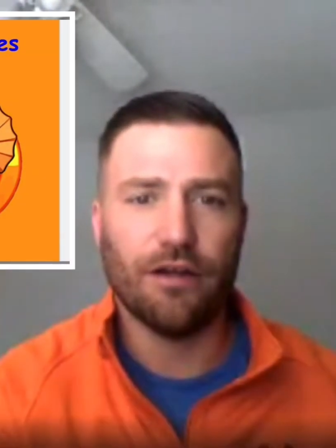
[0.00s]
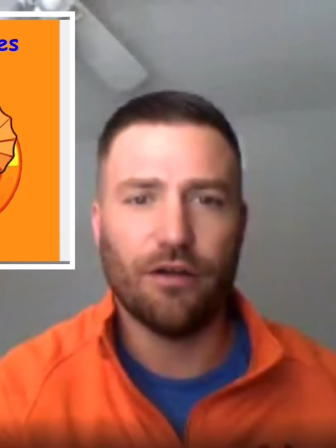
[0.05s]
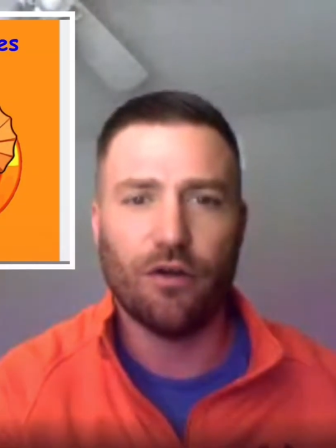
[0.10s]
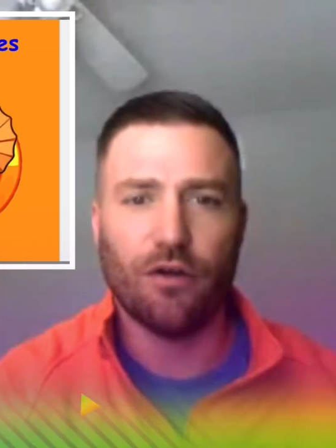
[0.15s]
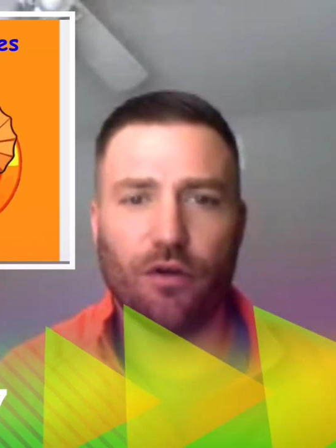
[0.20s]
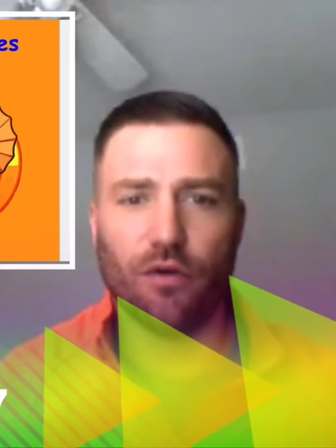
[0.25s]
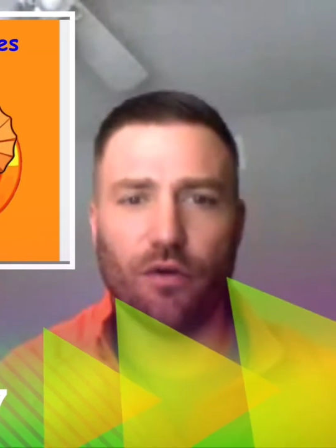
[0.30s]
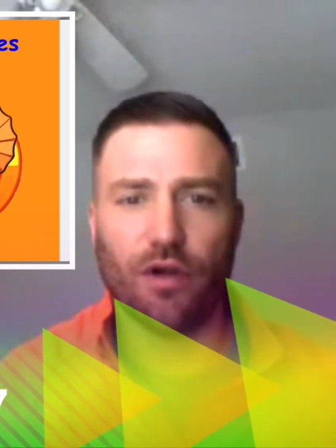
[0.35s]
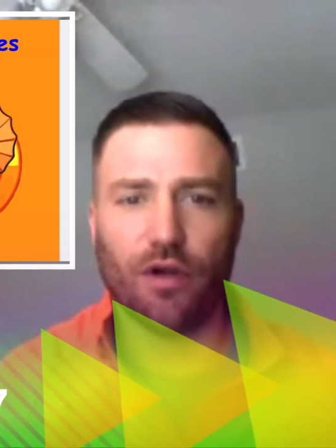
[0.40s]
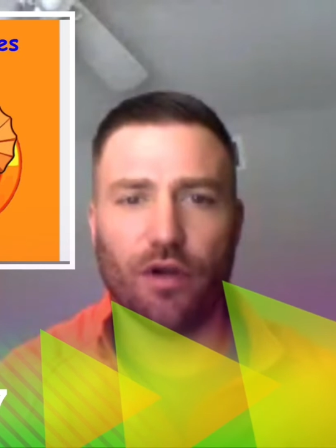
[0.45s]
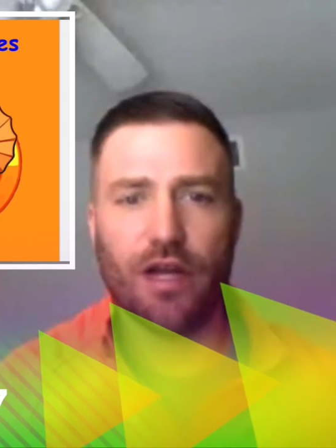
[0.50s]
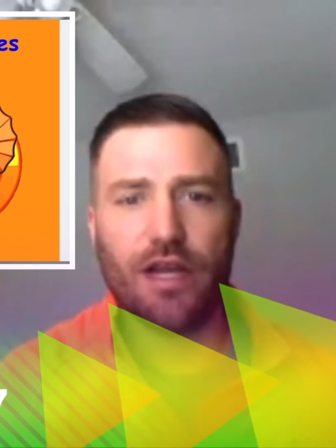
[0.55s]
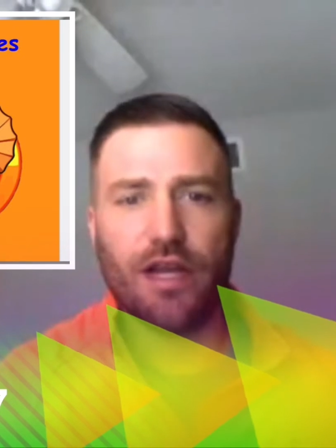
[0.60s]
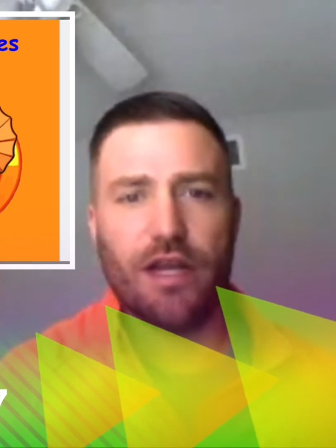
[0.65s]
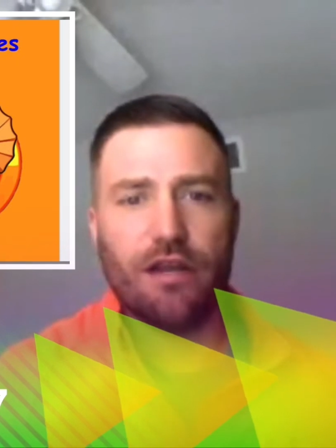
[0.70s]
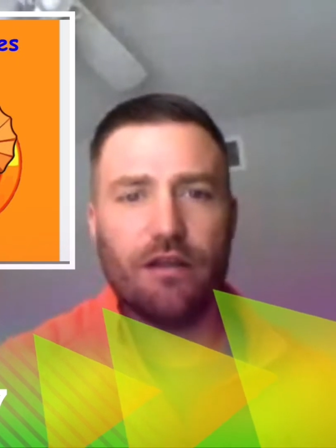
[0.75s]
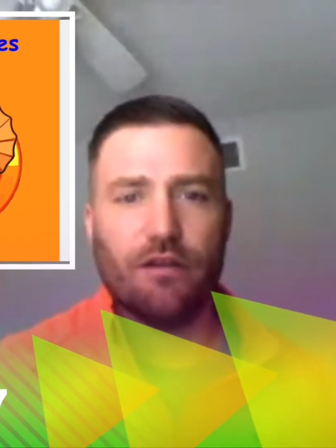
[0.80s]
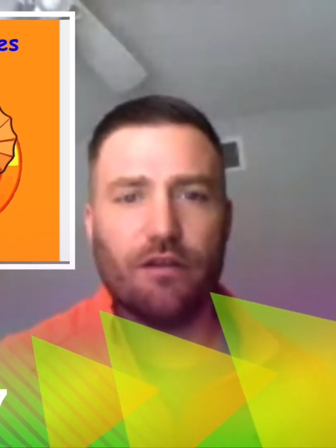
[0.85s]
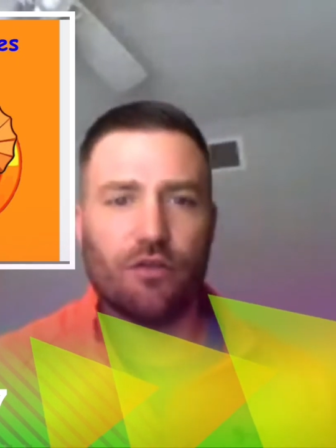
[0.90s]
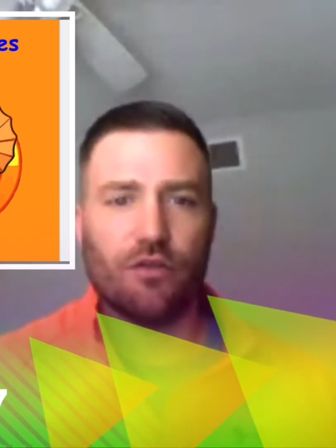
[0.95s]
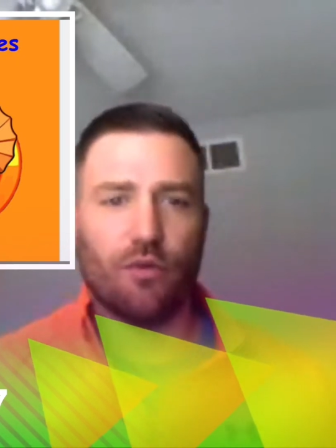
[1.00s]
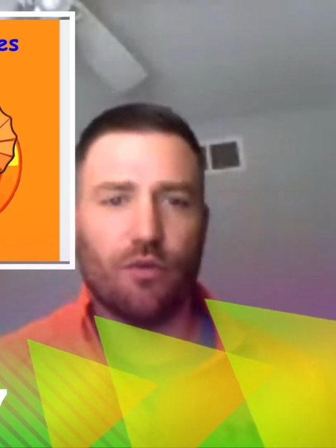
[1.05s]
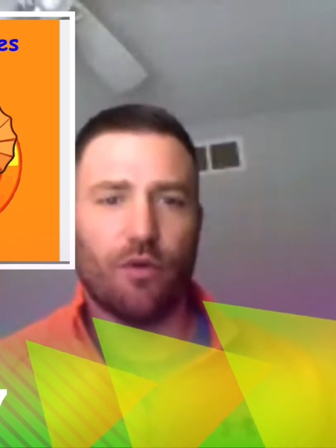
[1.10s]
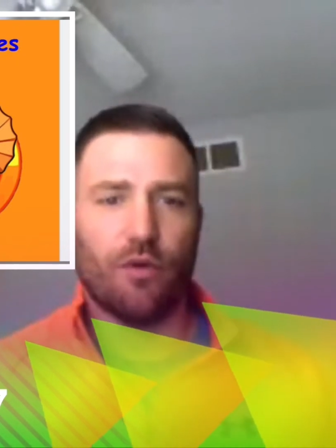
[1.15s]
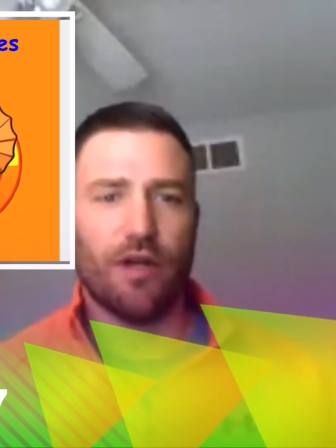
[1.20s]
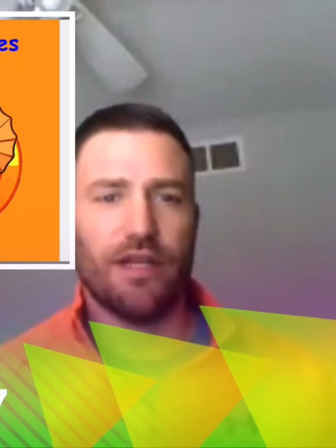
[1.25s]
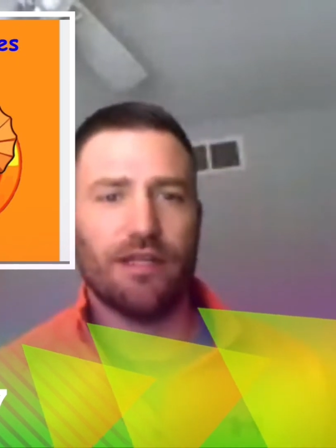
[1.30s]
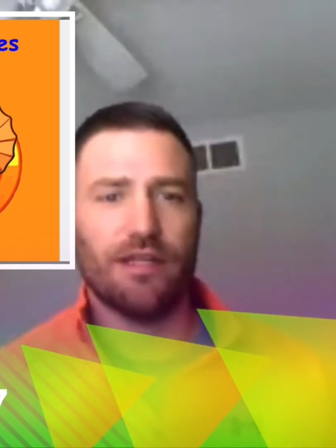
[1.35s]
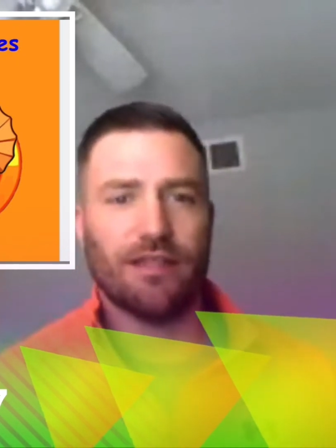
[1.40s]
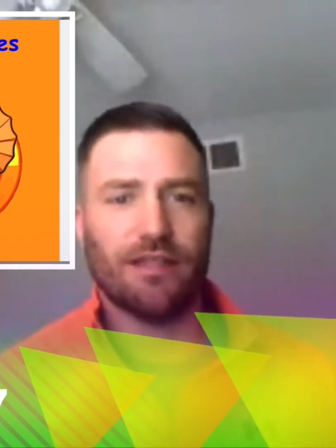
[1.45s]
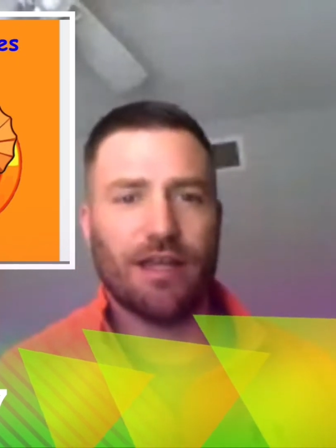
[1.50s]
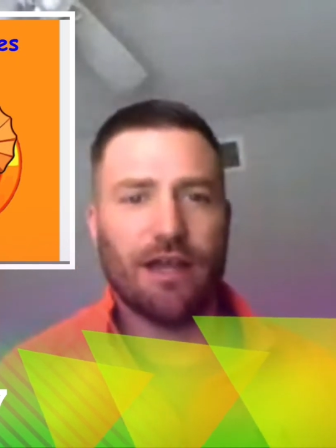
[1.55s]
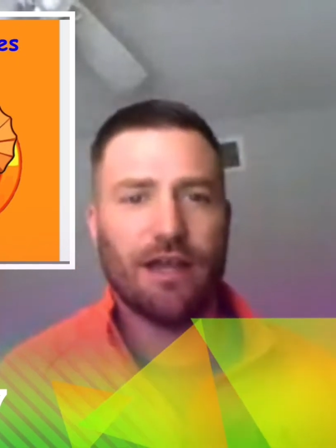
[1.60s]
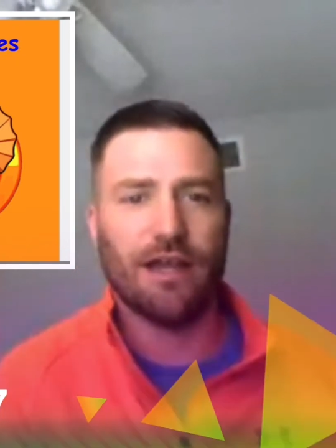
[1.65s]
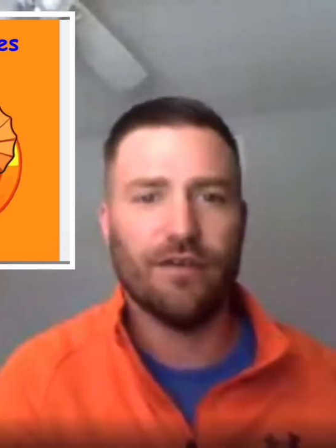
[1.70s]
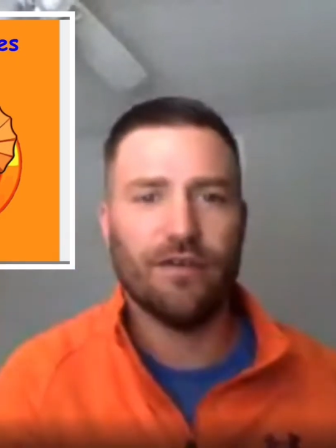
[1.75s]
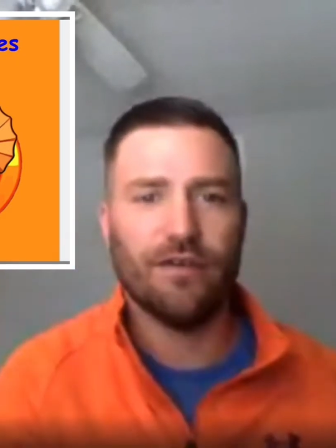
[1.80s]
Green 27,